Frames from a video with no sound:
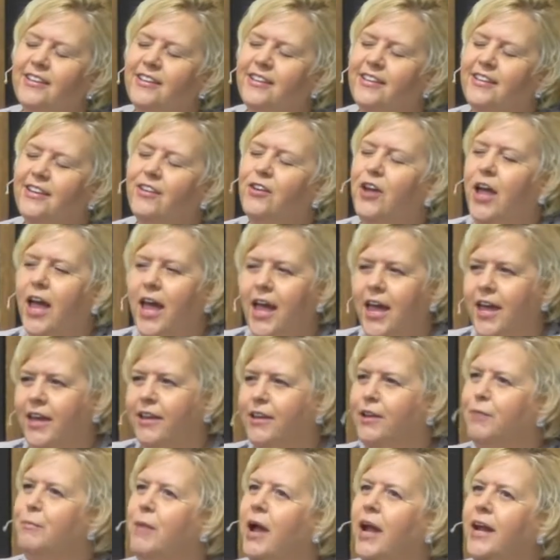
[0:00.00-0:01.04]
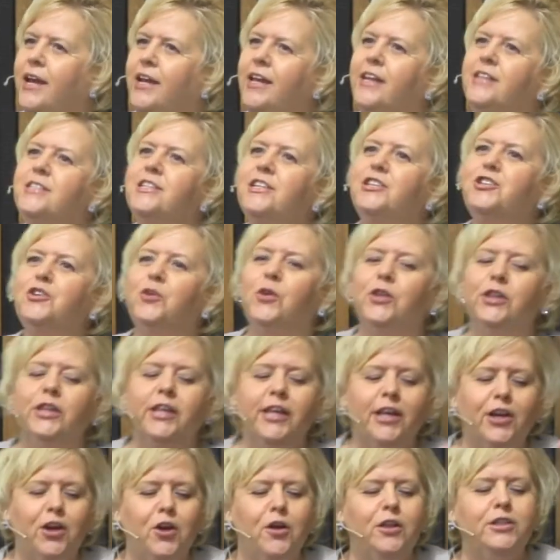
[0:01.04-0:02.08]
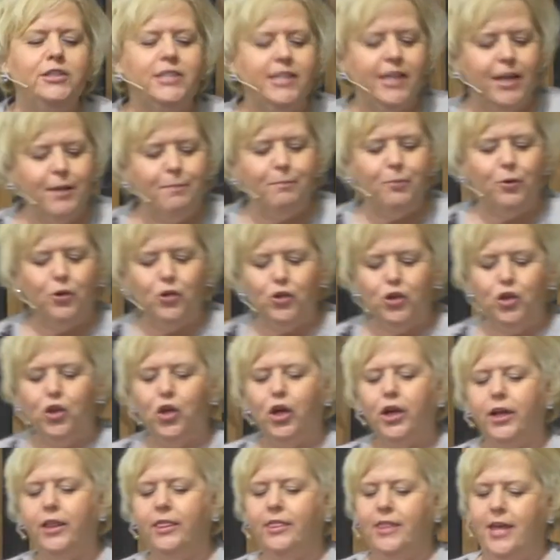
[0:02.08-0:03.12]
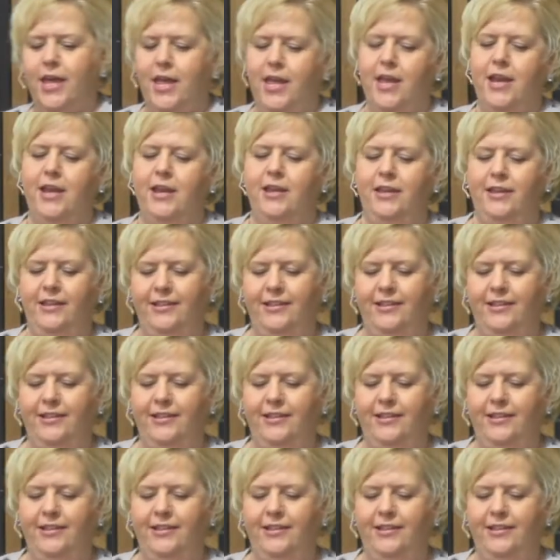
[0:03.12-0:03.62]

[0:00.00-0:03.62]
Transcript: Okay, you might need to do a little deeper look then.